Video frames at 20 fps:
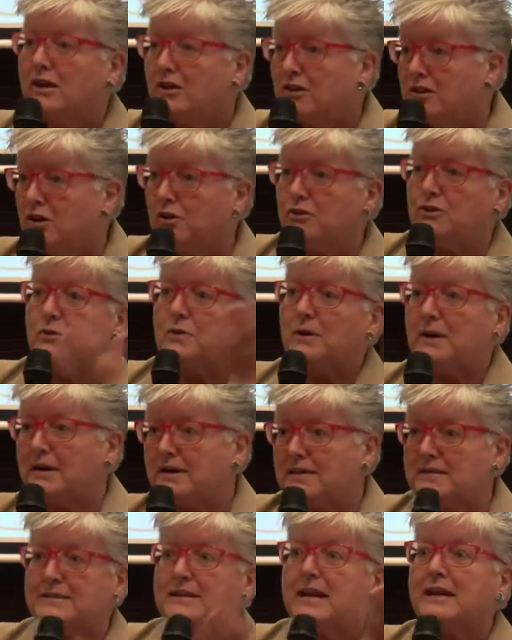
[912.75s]
you know, you
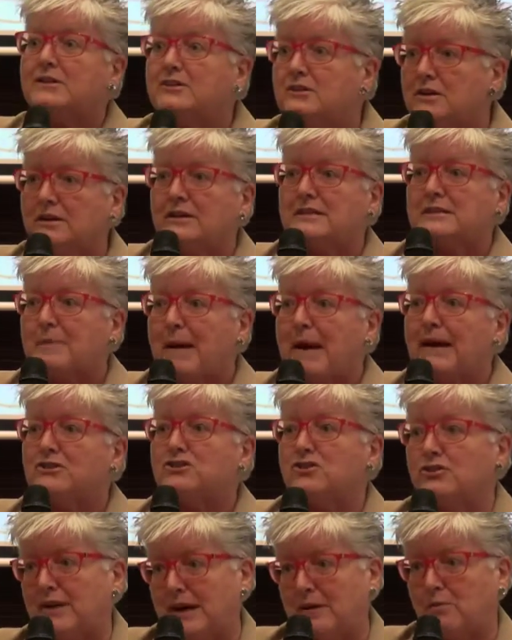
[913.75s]
expand
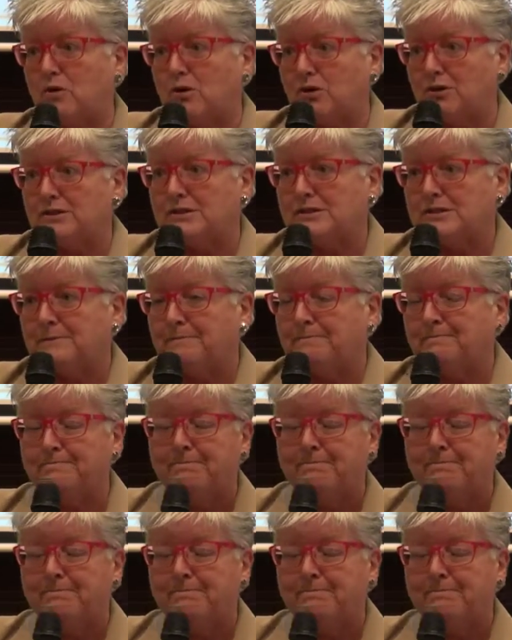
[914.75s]
your networks.